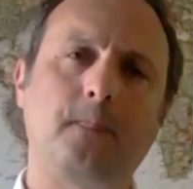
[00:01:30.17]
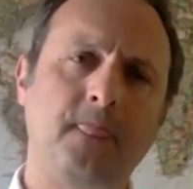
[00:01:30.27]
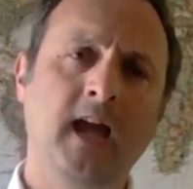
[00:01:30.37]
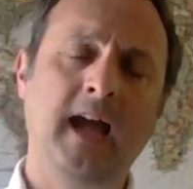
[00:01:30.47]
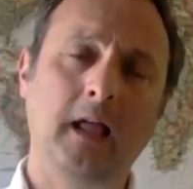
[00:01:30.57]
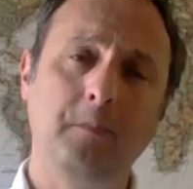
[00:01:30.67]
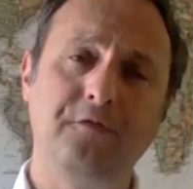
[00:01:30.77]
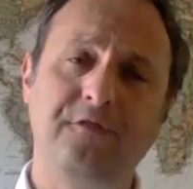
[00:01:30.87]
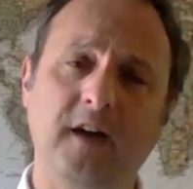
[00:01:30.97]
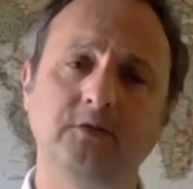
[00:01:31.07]
I help
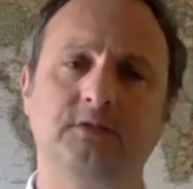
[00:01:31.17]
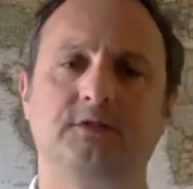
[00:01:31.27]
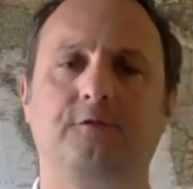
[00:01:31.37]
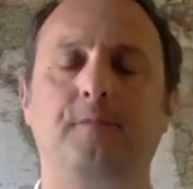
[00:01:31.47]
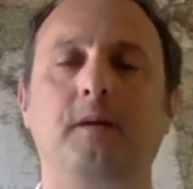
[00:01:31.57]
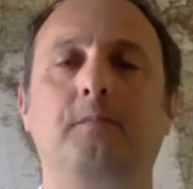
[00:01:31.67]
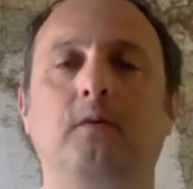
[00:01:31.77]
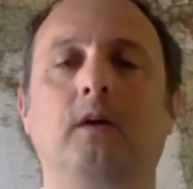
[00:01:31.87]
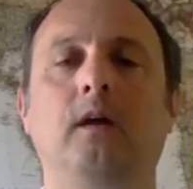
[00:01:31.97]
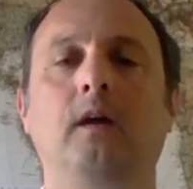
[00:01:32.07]
thousands of
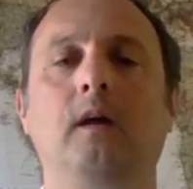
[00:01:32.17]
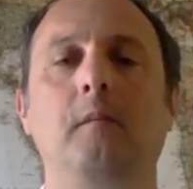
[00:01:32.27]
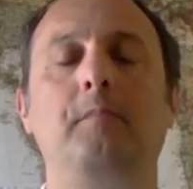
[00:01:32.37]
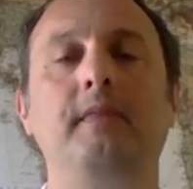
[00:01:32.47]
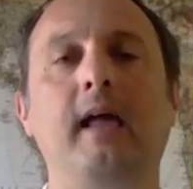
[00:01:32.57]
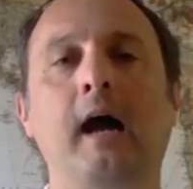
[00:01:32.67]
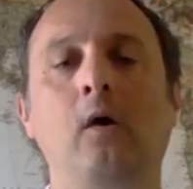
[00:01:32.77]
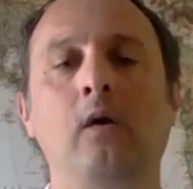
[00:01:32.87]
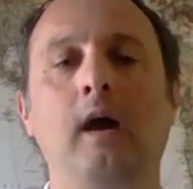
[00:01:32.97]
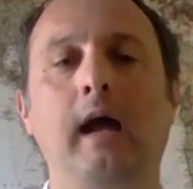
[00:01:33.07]
people, but
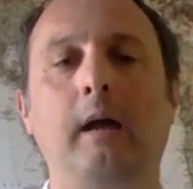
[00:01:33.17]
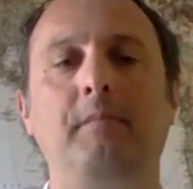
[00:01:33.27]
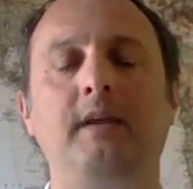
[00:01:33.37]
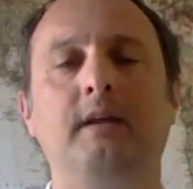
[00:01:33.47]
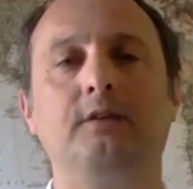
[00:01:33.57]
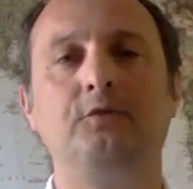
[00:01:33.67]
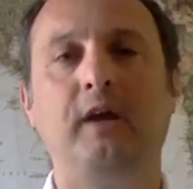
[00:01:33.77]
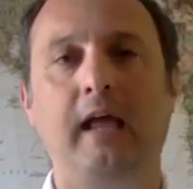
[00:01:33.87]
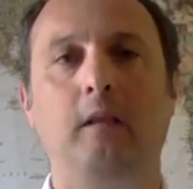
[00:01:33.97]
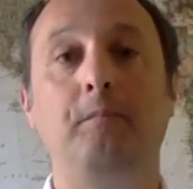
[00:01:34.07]
now I'm here to
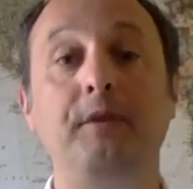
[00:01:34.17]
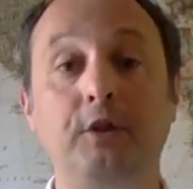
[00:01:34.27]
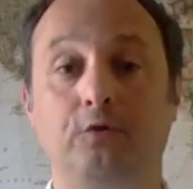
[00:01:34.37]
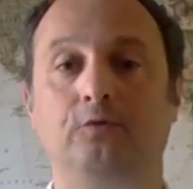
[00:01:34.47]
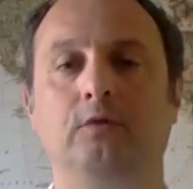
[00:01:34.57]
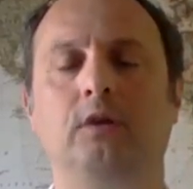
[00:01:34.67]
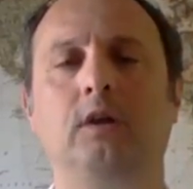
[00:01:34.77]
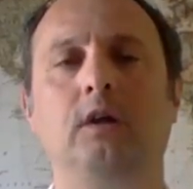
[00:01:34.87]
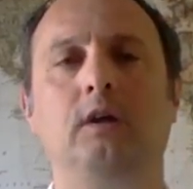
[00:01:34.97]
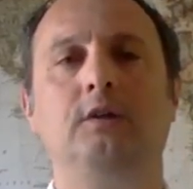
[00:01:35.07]
help you.
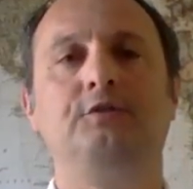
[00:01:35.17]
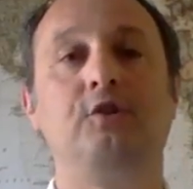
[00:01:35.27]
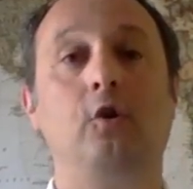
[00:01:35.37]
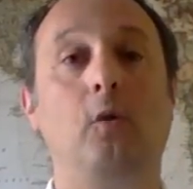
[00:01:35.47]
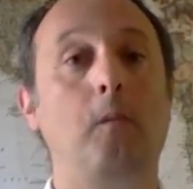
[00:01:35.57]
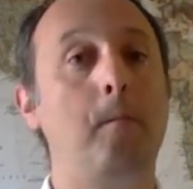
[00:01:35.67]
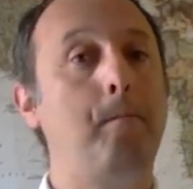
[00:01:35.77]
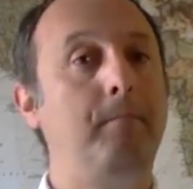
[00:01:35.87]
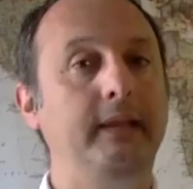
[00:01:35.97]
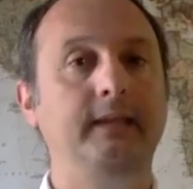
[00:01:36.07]
So
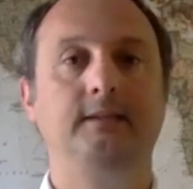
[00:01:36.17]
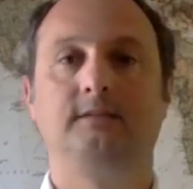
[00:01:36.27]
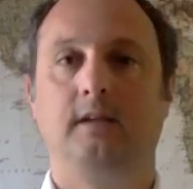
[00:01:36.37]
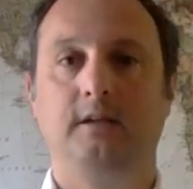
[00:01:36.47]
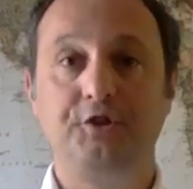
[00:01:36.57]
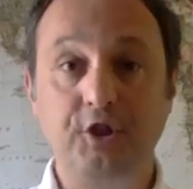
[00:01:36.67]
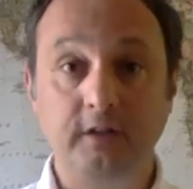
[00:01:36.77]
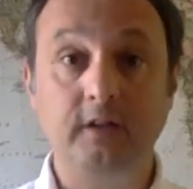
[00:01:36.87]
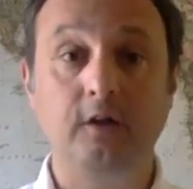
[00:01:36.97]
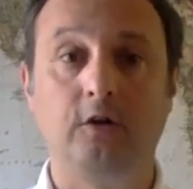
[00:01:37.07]
please enjoy
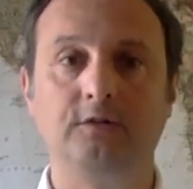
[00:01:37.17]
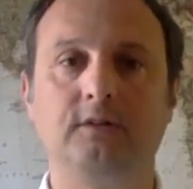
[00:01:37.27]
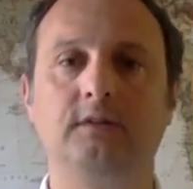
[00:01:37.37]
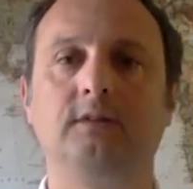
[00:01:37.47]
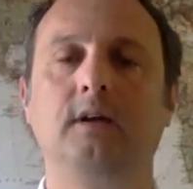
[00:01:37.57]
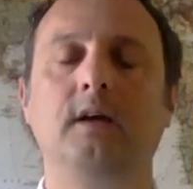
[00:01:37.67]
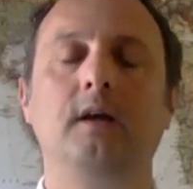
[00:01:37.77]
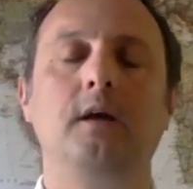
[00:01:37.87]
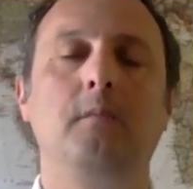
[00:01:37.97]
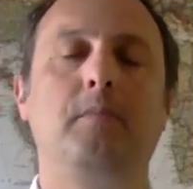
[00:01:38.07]
the content,
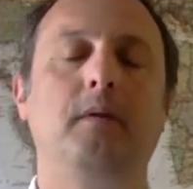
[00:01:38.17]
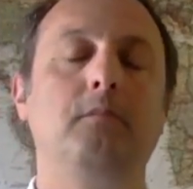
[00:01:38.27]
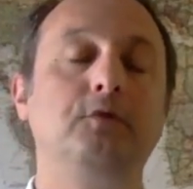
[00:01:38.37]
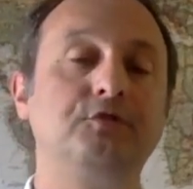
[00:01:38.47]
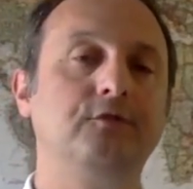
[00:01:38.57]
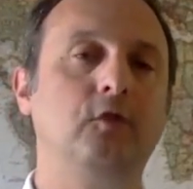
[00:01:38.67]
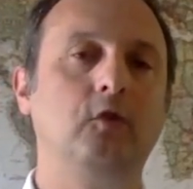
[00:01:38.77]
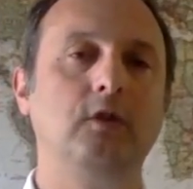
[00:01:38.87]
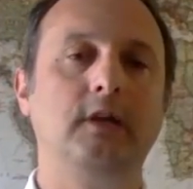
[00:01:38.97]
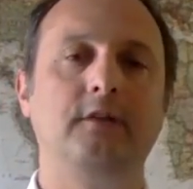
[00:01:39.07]
but most of
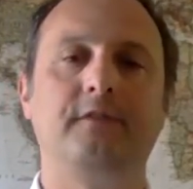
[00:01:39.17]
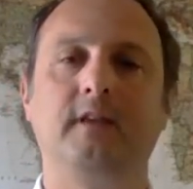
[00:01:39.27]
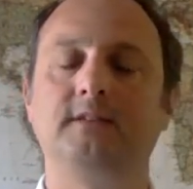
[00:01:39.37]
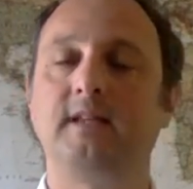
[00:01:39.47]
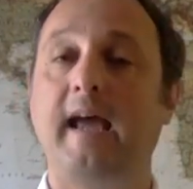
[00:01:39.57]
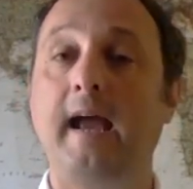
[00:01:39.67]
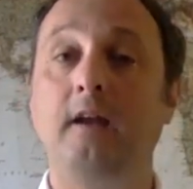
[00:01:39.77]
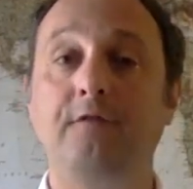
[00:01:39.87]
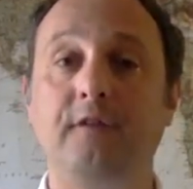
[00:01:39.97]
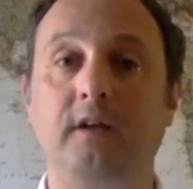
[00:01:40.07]
all, if there's
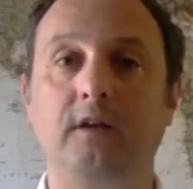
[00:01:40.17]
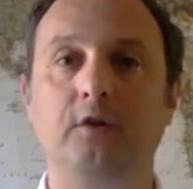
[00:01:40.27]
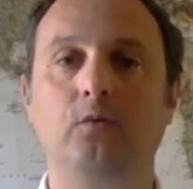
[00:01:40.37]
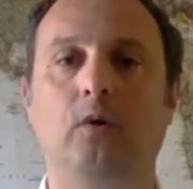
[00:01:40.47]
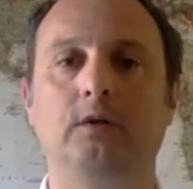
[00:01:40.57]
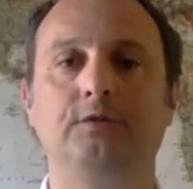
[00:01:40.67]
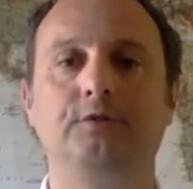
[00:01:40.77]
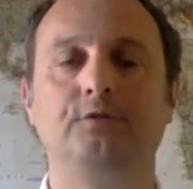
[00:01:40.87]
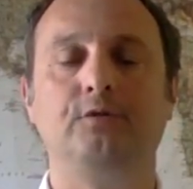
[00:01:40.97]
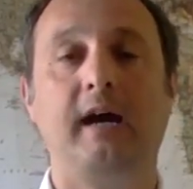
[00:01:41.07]
anything you want
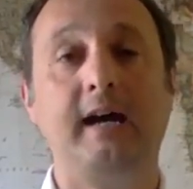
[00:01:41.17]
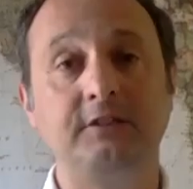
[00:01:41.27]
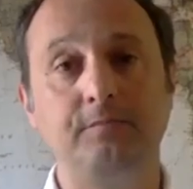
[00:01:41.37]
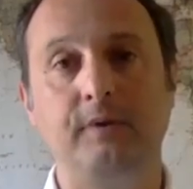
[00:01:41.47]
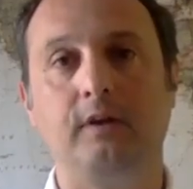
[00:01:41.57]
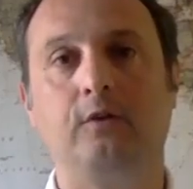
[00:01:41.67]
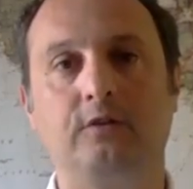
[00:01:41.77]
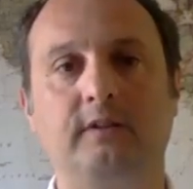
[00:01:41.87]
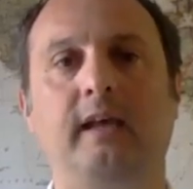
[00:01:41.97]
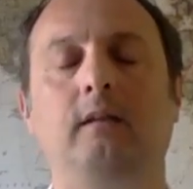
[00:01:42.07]
to ask me or
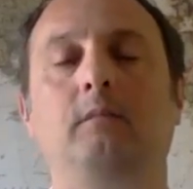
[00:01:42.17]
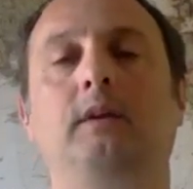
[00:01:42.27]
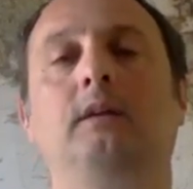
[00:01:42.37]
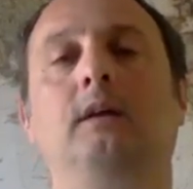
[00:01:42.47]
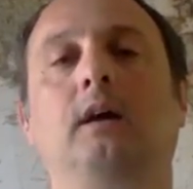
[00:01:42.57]
tell me,